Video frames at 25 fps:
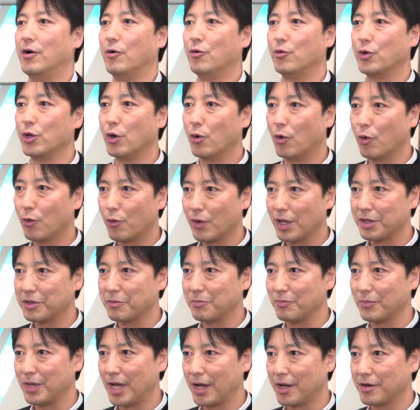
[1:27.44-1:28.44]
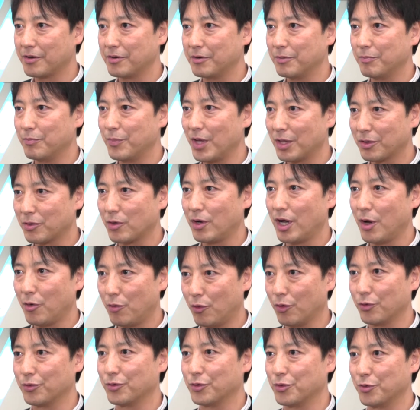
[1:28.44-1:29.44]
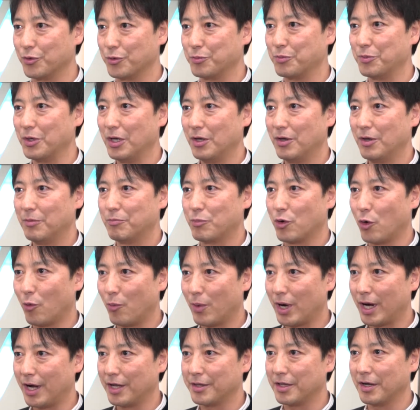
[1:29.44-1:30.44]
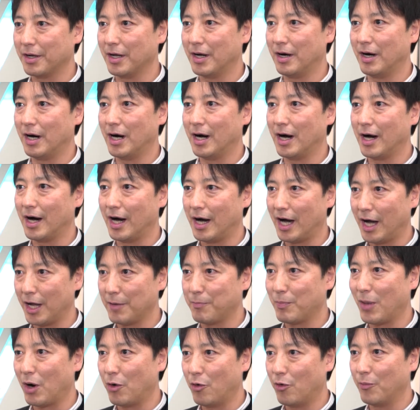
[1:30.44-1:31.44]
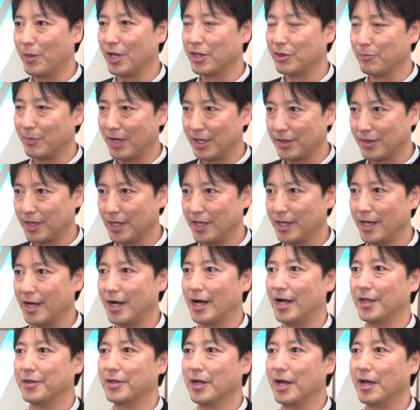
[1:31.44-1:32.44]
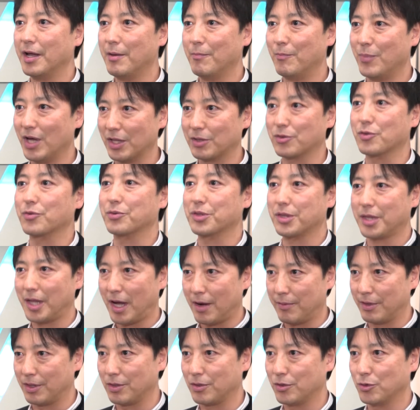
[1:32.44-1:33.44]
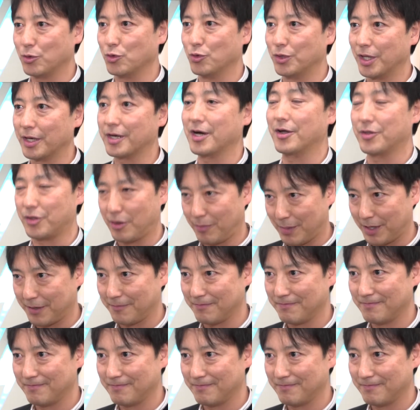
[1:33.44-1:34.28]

We always make best effort to provide high performance machine and best service to the customer.